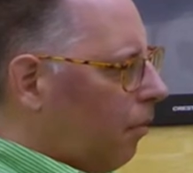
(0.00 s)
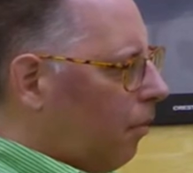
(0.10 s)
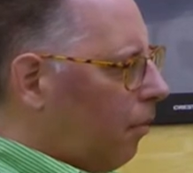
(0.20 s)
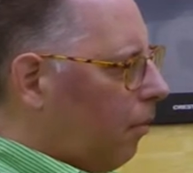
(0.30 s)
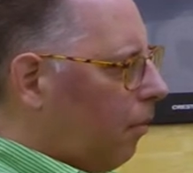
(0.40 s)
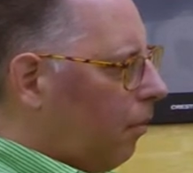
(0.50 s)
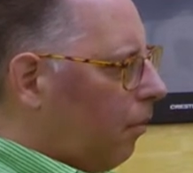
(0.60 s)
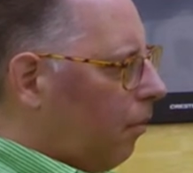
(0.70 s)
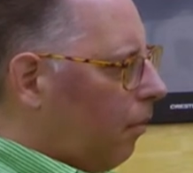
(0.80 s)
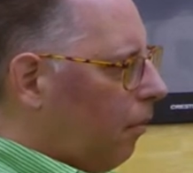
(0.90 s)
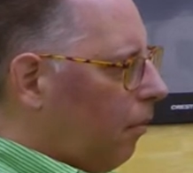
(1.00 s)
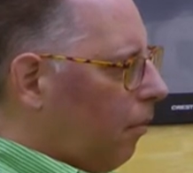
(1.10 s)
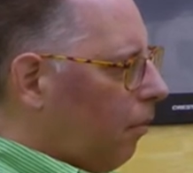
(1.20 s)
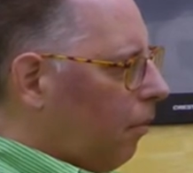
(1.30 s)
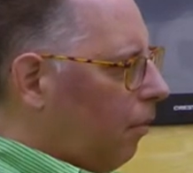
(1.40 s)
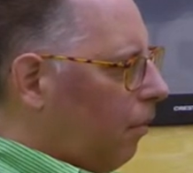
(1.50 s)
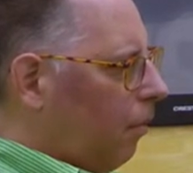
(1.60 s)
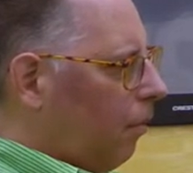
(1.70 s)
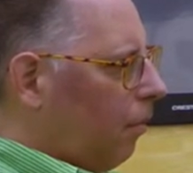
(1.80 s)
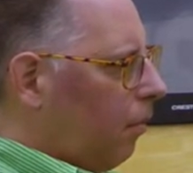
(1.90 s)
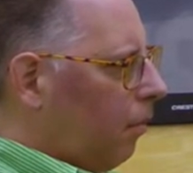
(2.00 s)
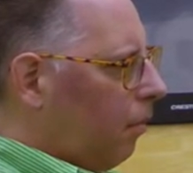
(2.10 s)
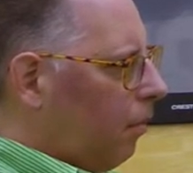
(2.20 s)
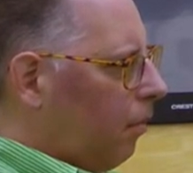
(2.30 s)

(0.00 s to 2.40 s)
(not speaking)